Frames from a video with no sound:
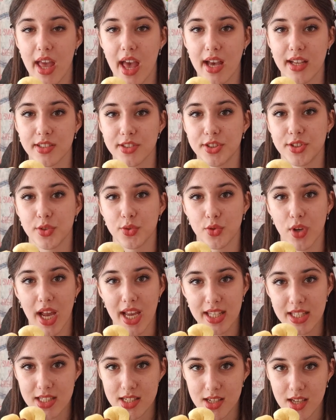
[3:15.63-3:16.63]
has to
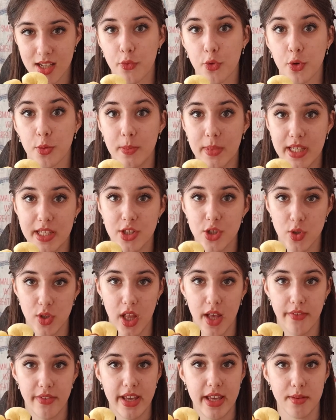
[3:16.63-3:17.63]
write for me to
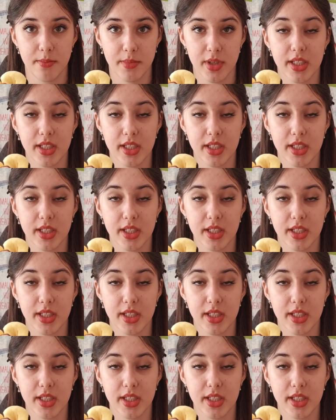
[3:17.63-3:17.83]
love him,